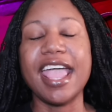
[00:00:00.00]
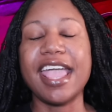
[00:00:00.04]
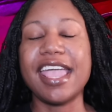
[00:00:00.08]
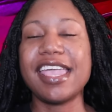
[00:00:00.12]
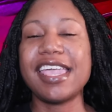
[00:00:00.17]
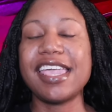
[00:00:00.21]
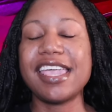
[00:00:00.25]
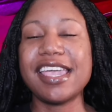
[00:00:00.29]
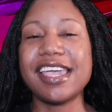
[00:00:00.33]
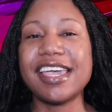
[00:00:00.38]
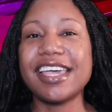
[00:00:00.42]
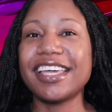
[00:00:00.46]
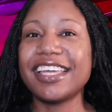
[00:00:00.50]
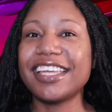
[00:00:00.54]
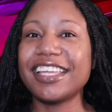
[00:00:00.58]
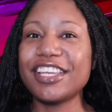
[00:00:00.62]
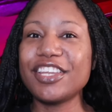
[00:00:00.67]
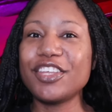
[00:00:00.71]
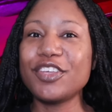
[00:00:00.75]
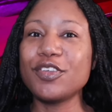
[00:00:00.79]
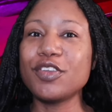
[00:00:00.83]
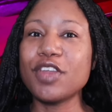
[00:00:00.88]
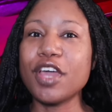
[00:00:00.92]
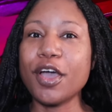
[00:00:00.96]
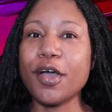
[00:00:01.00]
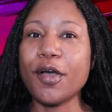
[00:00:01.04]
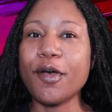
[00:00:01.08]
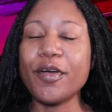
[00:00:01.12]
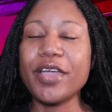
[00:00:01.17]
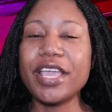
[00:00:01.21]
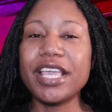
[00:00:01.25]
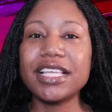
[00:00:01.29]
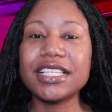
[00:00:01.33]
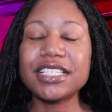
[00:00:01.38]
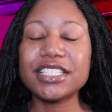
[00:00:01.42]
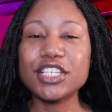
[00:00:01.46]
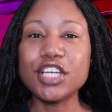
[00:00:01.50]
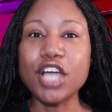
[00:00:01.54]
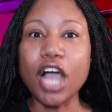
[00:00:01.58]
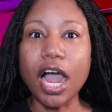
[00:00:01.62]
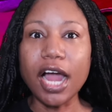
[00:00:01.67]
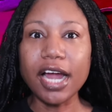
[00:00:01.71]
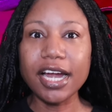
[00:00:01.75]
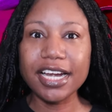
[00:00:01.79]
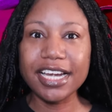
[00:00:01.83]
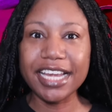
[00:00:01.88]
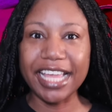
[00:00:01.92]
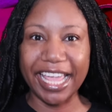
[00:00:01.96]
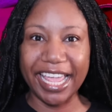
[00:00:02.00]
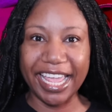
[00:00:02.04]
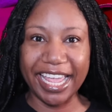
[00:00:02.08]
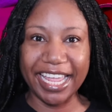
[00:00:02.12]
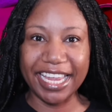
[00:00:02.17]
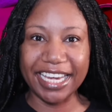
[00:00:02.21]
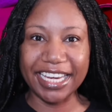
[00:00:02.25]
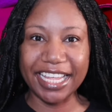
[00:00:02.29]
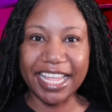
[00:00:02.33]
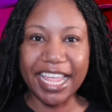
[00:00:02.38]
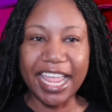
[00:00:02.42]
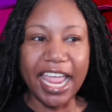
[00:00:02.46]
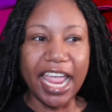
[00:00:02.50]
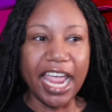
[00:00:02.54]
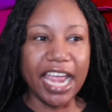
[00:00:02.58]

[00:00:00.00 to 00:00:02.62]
And you know, he's guarded,